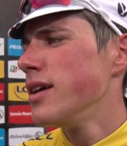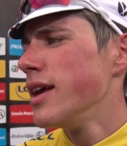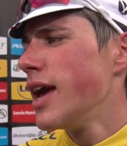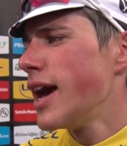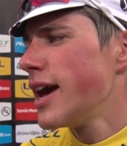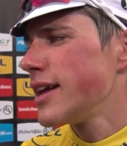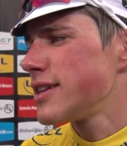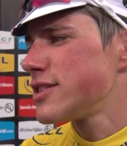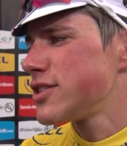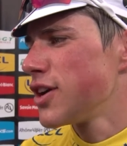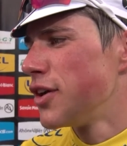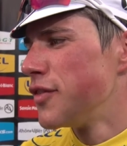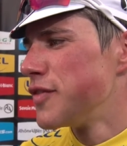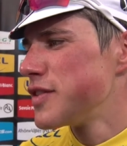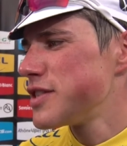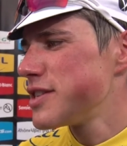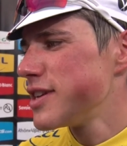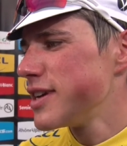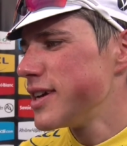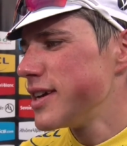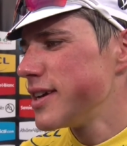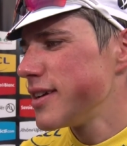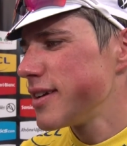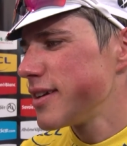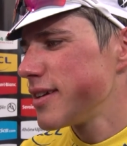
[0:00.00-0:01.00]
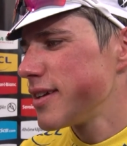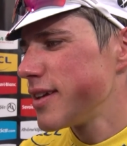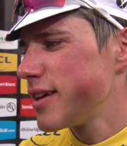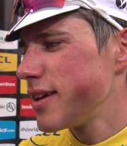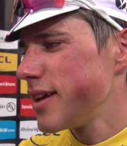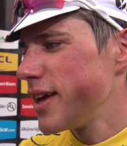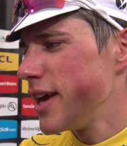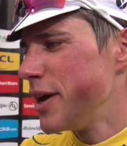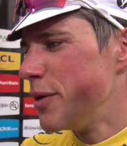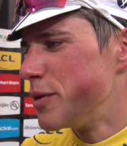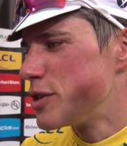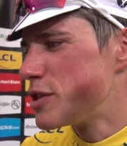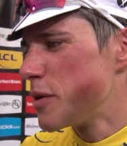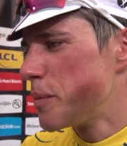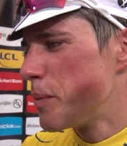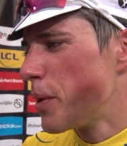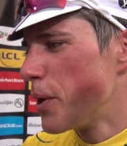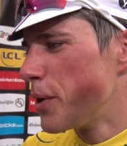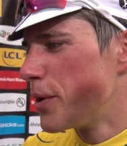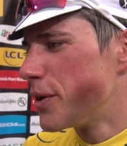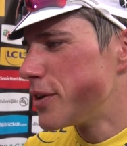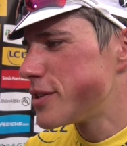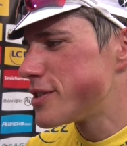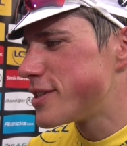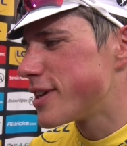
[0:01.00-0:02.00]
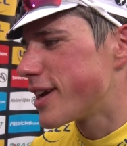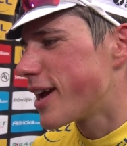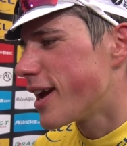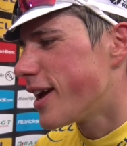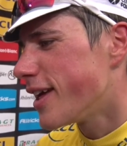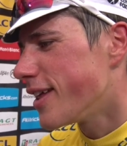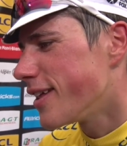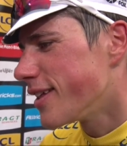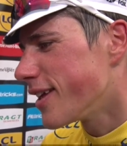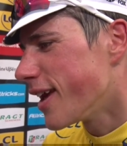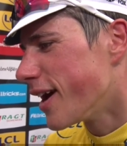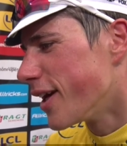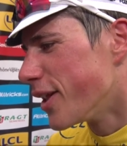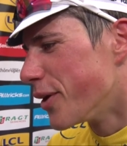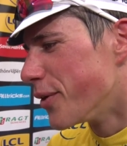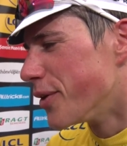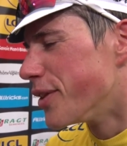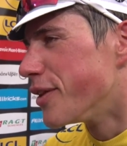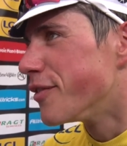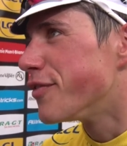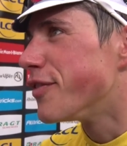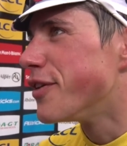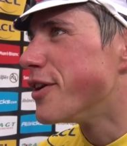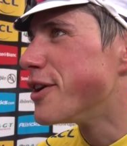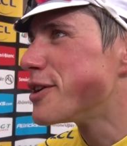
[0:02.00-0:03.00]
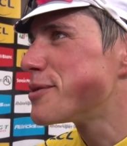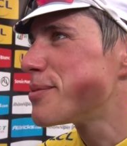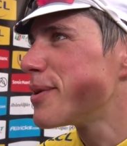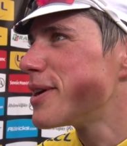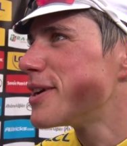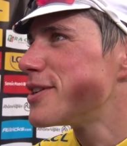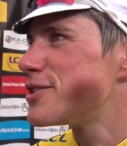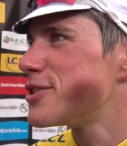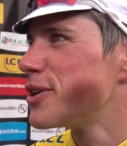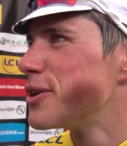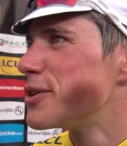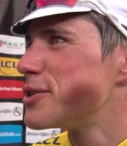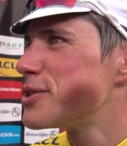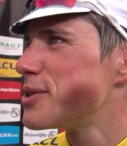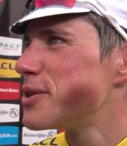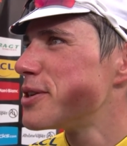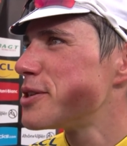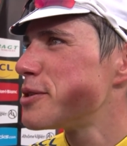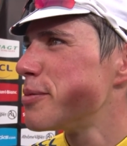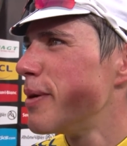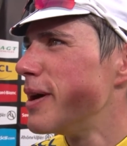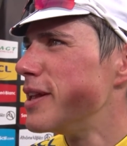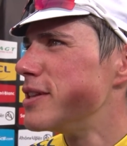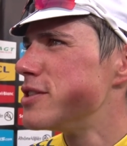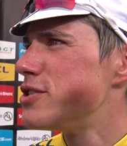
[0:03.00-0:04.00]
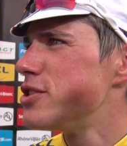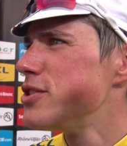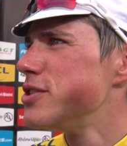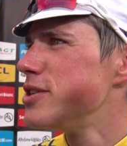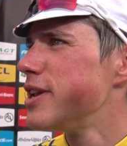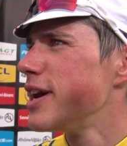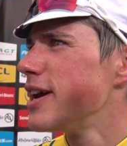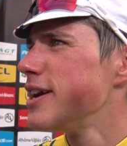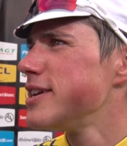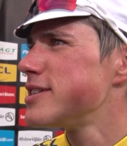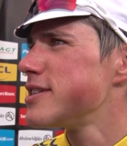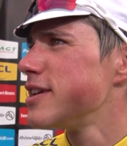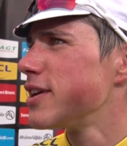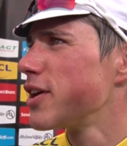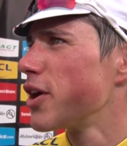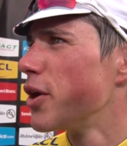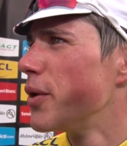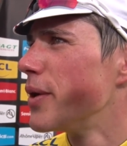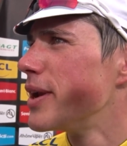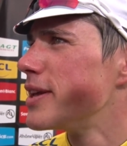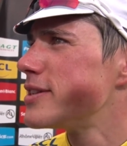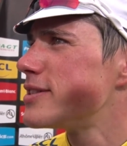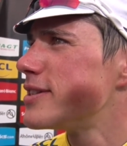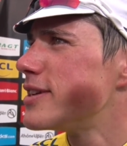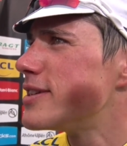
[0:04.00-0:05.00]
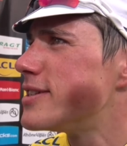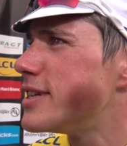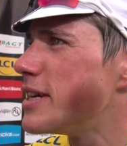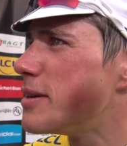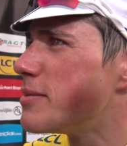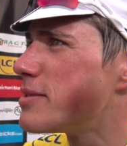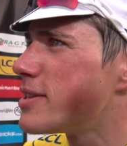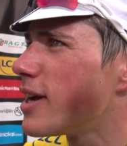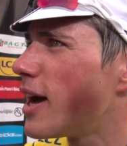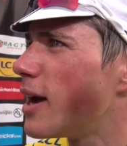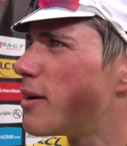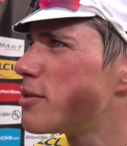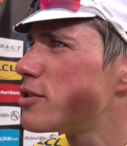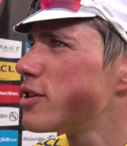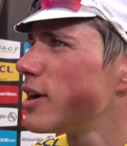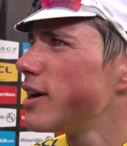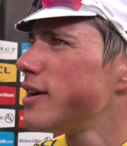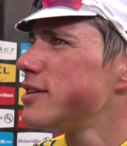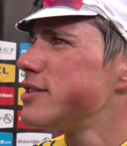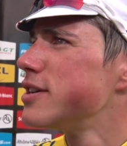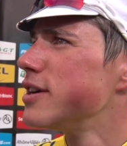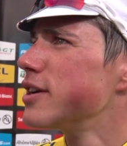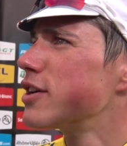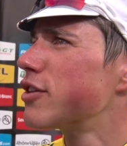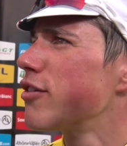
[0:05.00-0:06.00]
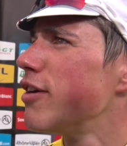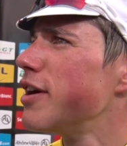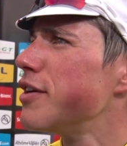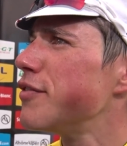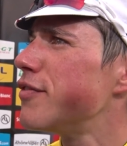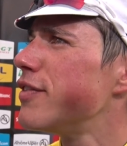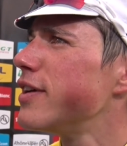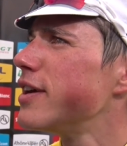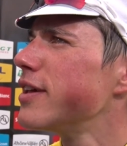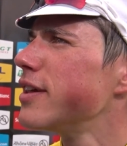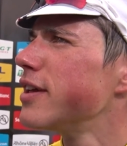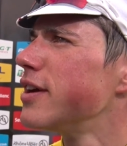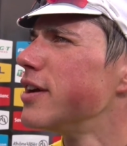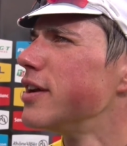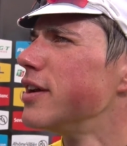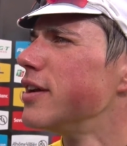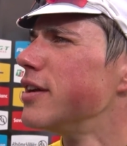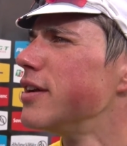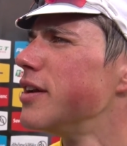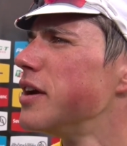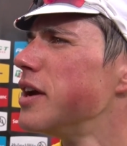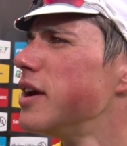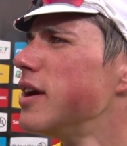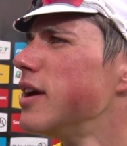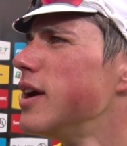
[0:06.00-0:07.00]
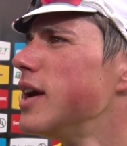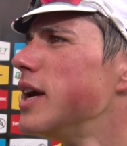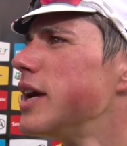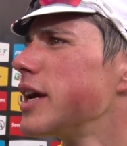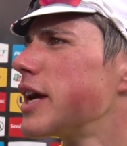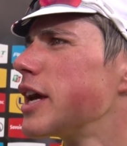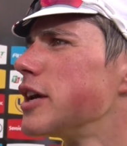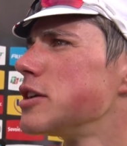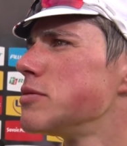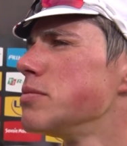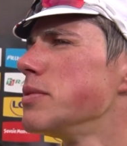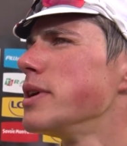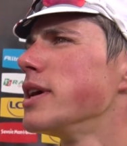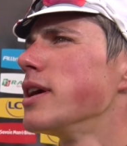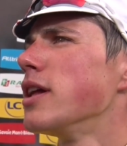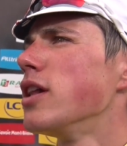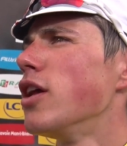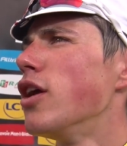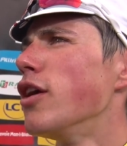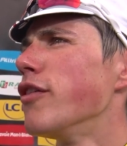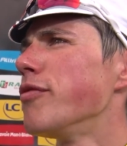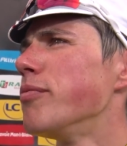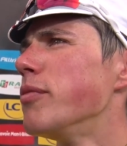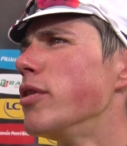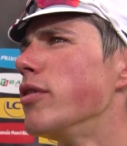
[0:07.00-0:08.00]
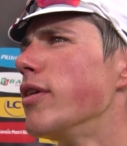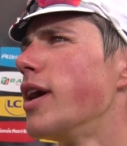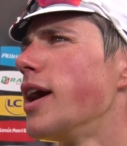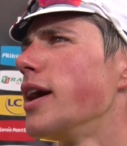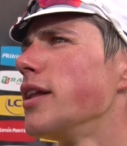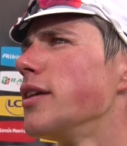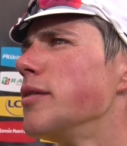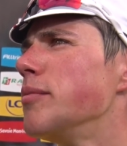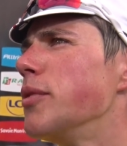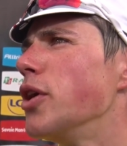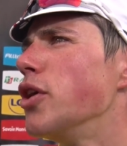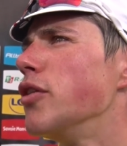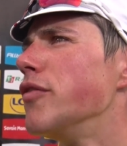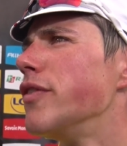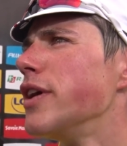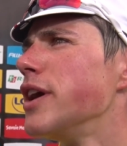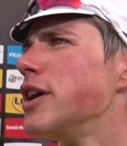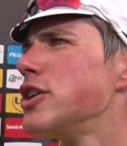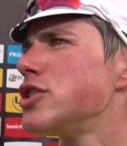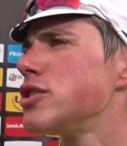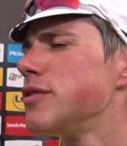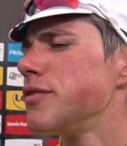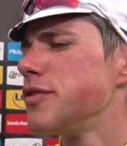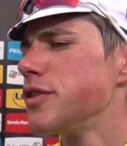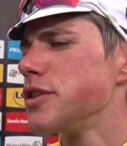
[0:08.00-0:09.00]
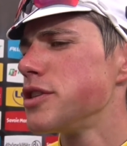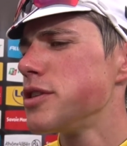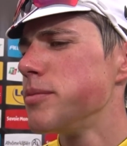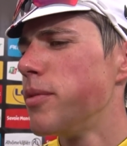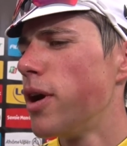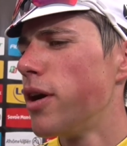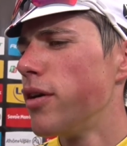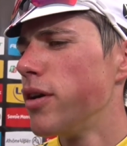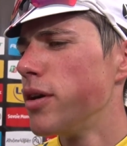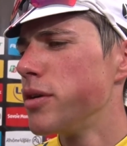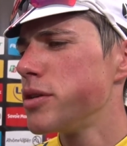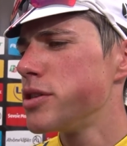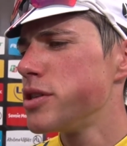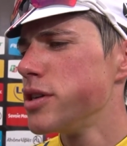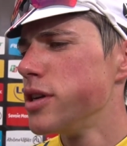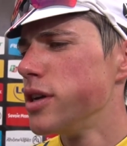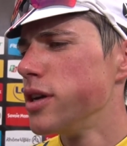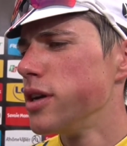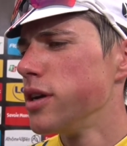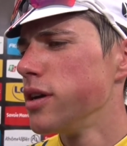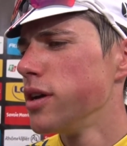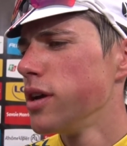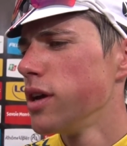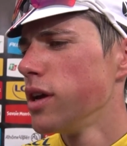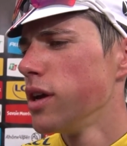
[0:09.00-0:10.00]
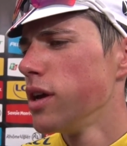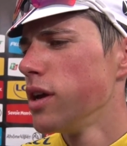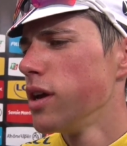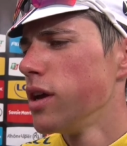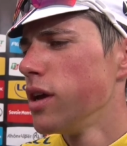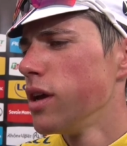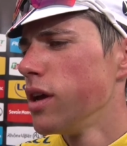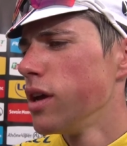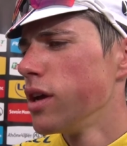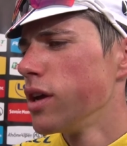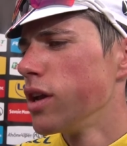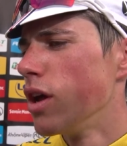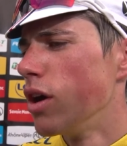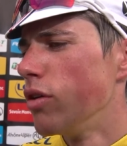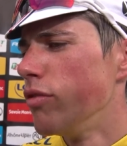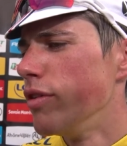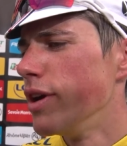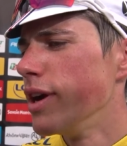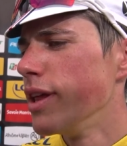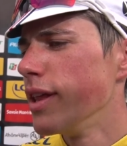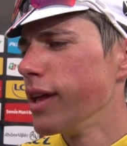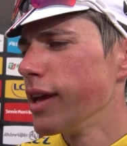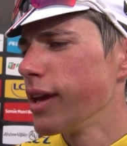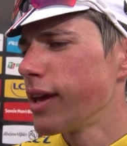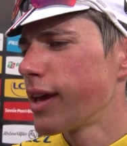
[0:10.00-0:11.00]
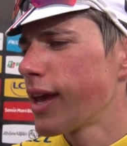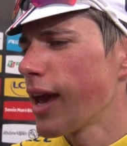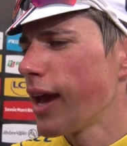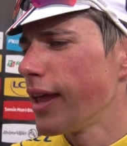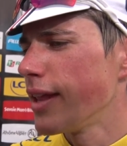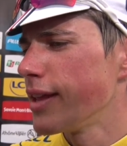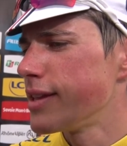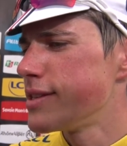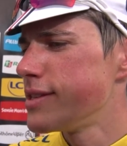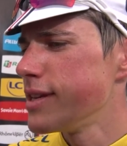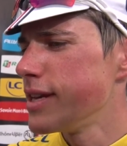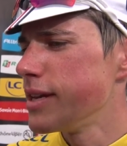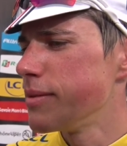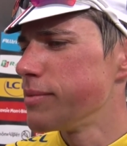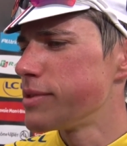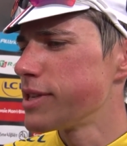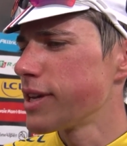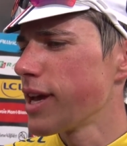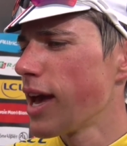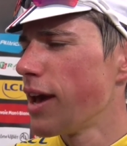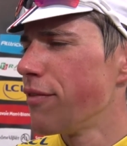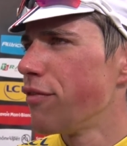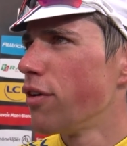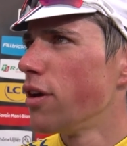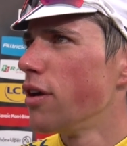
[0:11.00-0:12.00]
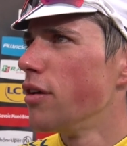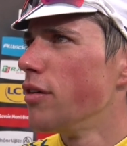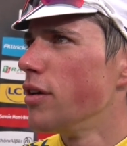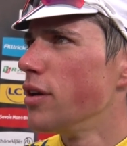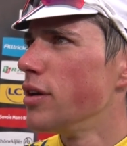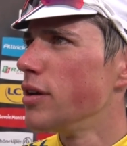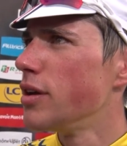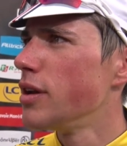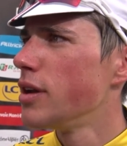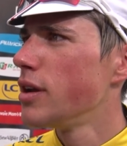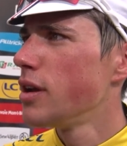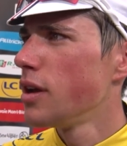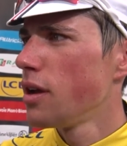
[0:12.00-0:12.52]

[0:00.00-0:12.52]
Yeah, it's obviously, it was a bonus to get yellow in the first place, so to spend 2 days in it going into the team time trial is a great feeling and gives me a lot of morale and motivation for tomorrow to, you know, really get the team together and,